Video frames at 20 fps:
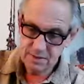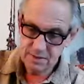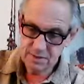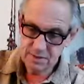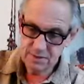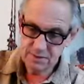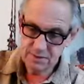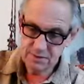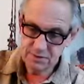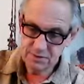
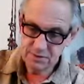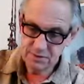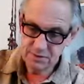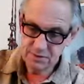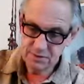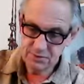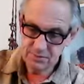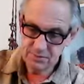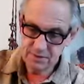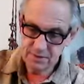in
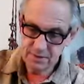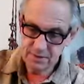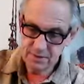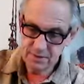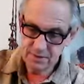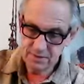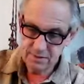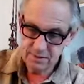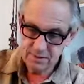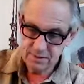such a
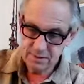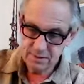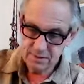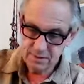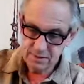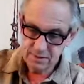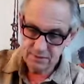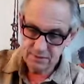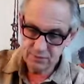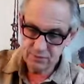way
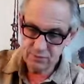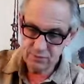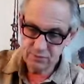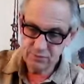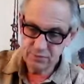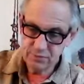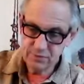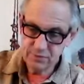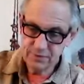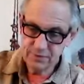
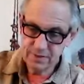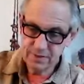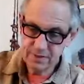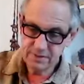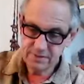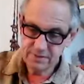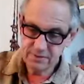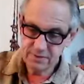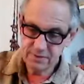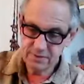to
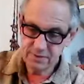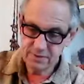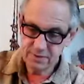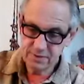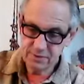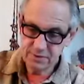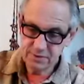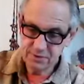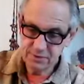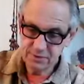create an
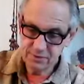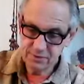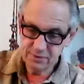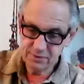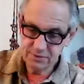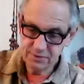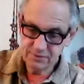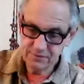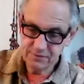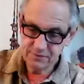
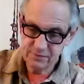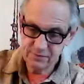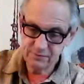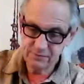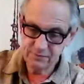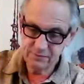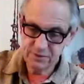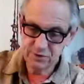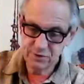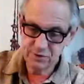exclusive
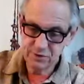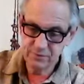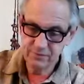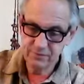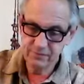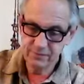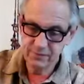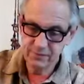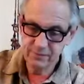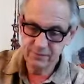direction
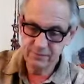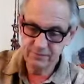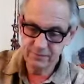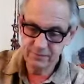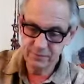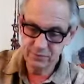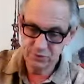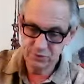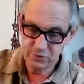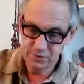for the
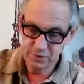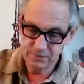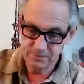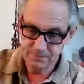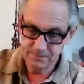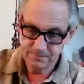future.